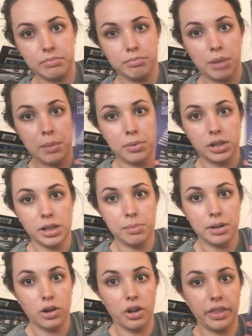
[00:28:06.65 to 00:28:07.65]
paper clip
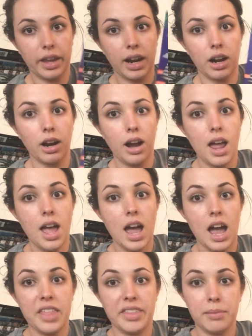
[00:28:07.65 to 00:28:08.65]
it on there,
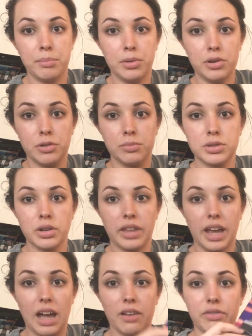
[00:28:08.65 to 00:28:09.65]
and then boom. So
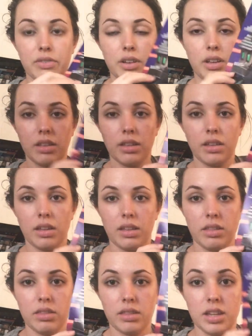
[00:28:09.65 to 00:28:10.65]
they have
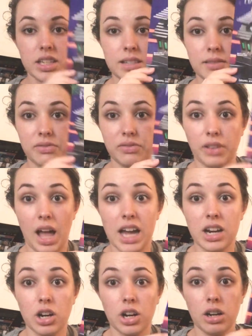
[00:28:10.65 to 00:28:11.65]
this
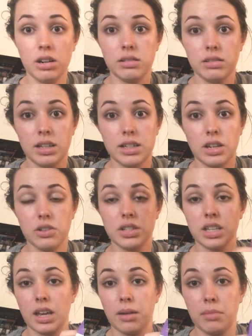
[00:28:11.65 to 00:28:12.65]
flyer that tells
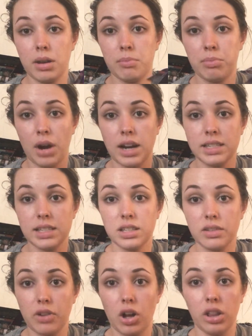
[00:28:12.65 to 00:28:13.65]
them prices
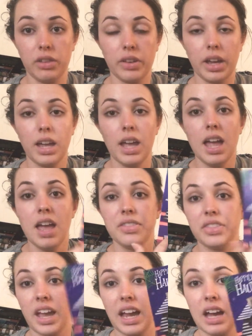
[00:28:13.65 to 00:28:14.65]
of all of it.
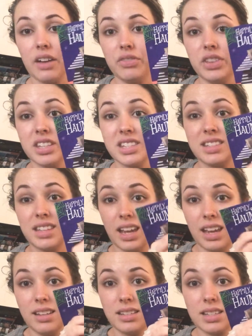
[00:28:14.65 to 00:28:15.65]
They have the
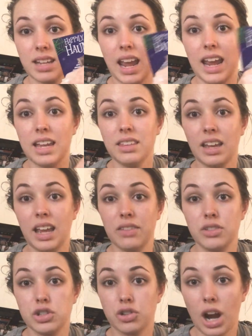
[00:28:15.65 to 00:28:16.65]
scent, and they
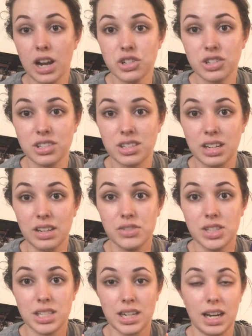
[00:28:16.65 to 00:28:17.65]
have the scratch and sniff
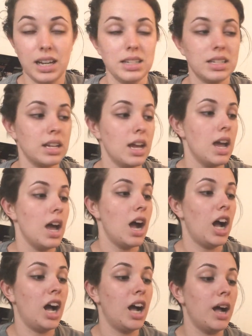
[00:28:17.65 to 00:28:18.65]
scent,
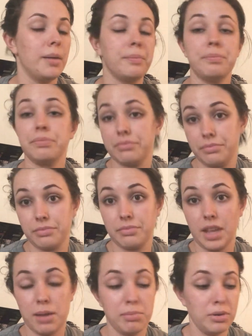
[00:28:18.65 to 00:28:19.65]

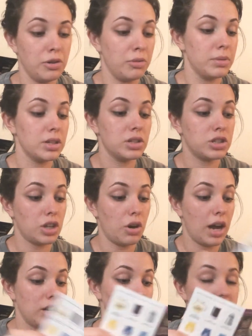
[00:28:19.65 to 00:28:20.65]
and boom. So
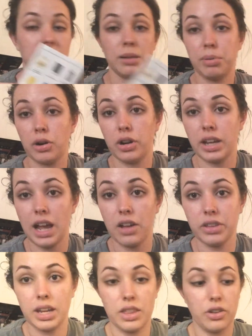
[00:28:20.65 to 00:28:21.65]
I just sent a party out
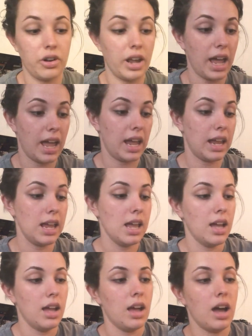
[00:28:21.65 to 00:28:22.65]
the other day
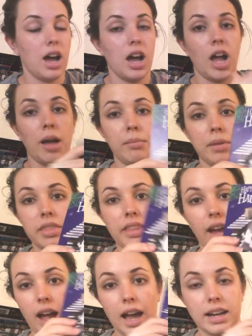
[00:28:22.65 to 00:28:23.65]

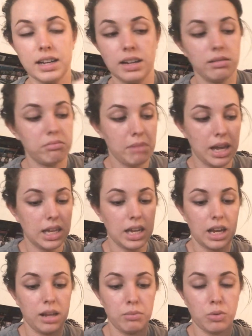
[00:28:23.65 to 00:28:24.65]
that I didn't make
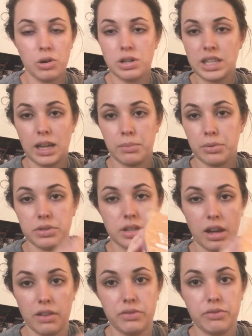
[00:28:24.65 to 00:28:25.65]
any more samples
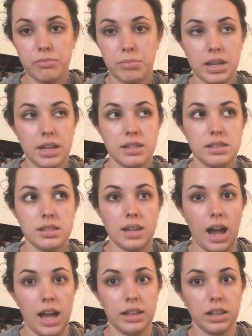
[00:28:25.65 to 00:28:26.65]
of, because
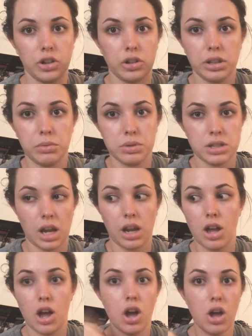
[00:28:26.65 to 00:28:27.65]
I literally was like,
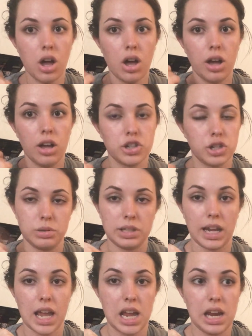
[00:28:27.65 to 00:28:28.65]
she was
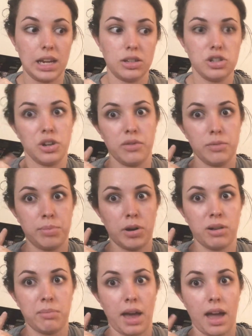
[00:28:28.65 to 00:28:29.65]
like, hey, do you have a
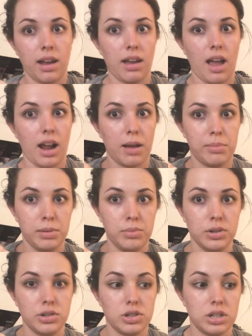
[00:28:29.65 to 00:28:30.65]
party bag? I got people
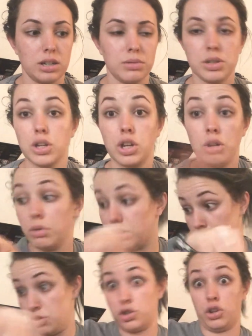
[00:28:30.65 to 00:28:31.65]
interested. And I was like, you know
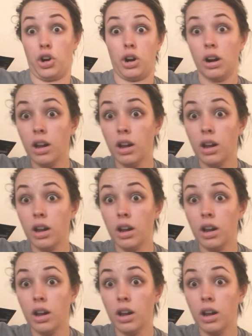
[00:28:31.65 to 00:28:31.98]
what? Sure.